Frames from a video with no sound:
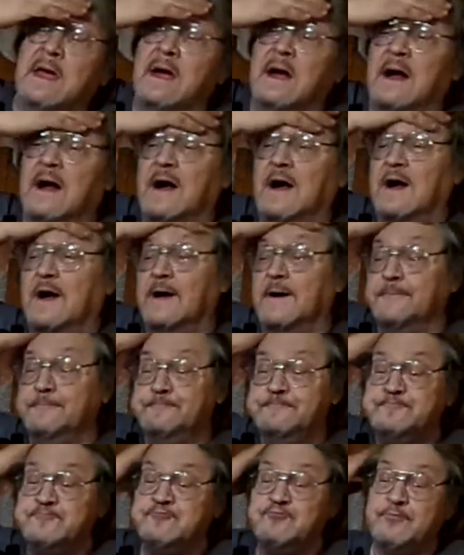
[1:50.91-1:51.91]

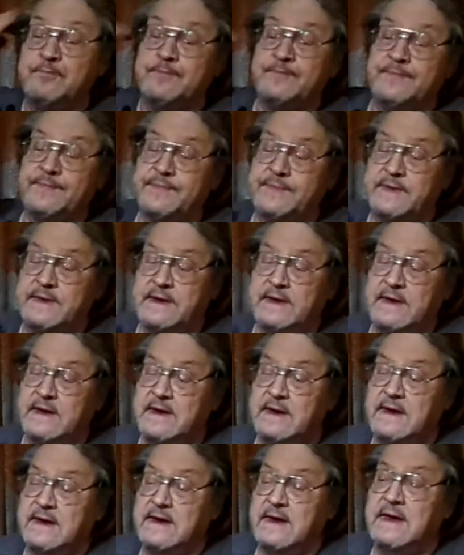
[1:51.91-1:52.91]
Um,
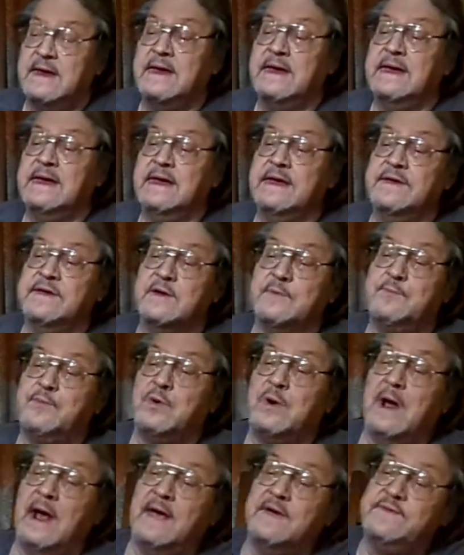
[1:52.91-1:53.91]
in the
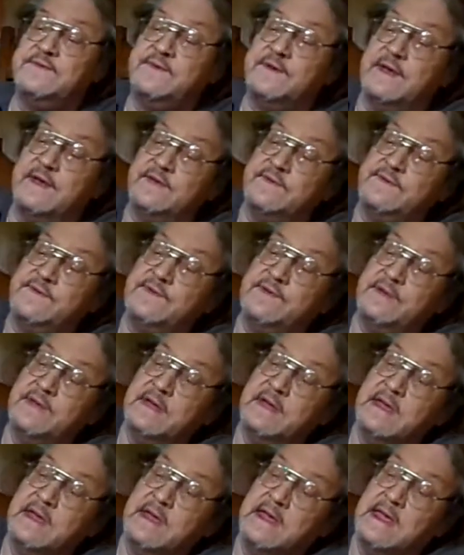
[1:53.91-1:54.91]
process,
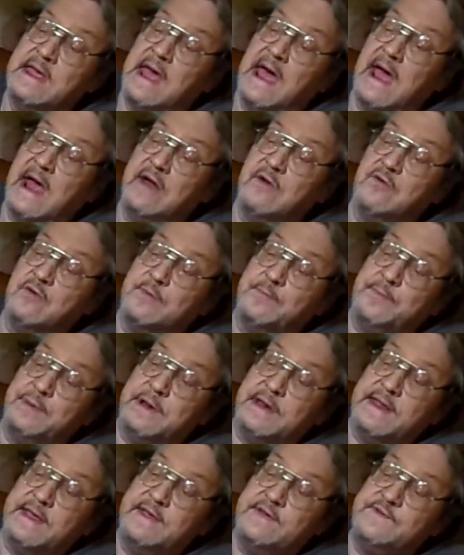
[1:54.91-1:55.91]
I
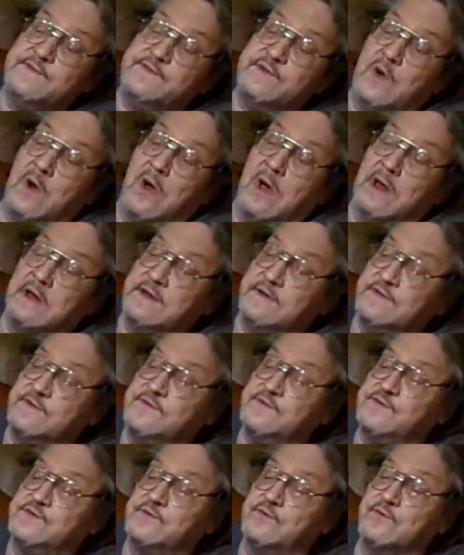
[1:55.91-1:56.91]
replaced all of the
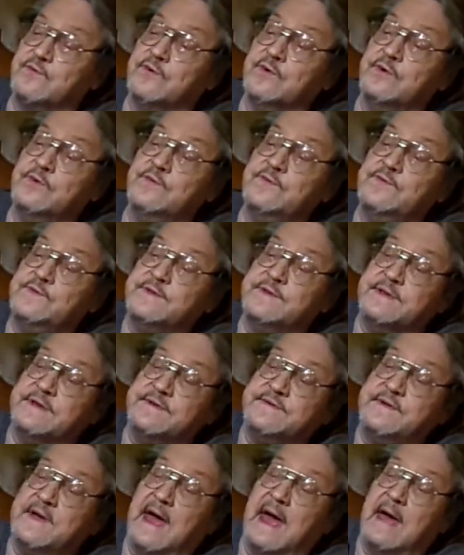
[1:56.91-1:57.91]
screws in the
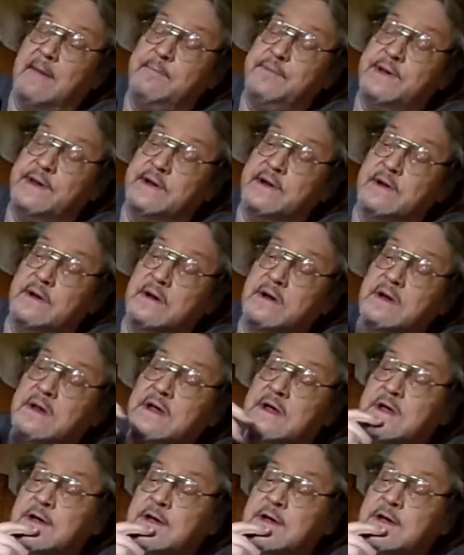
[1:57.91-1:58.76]
top here.